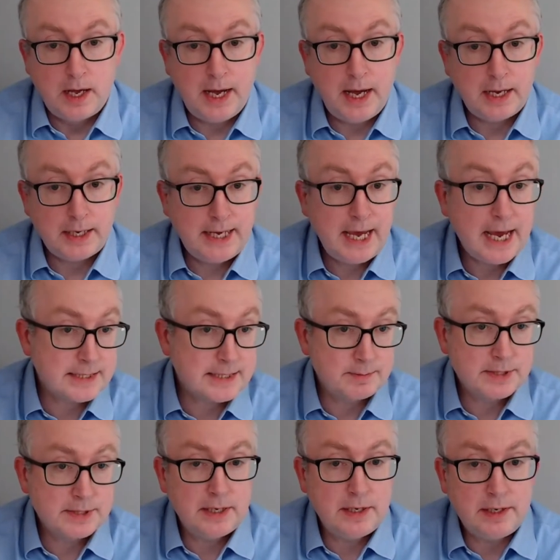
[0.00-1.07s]
Yes,
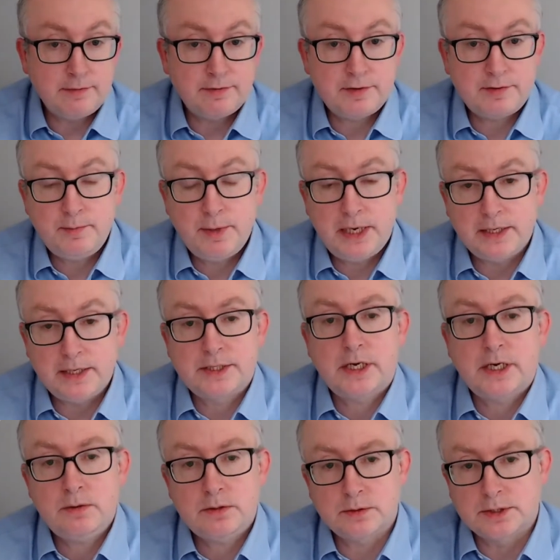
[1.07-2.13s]
absolutely. 50 million
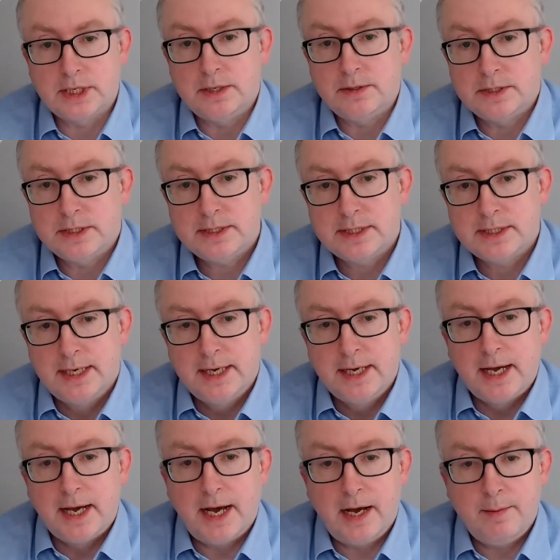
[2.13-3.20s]
total doses.
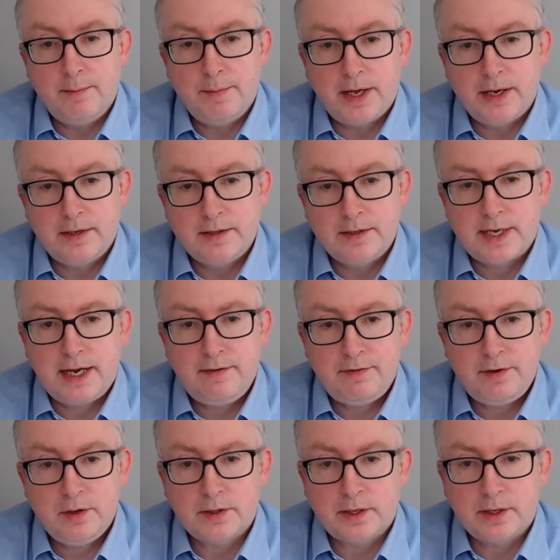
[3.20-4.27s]
And if
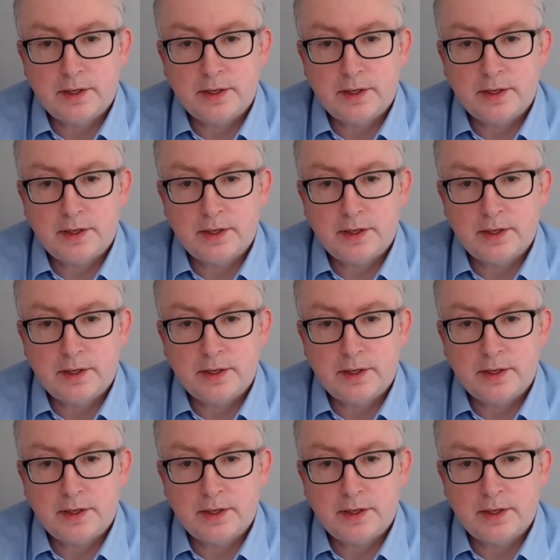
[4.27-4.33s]
you look at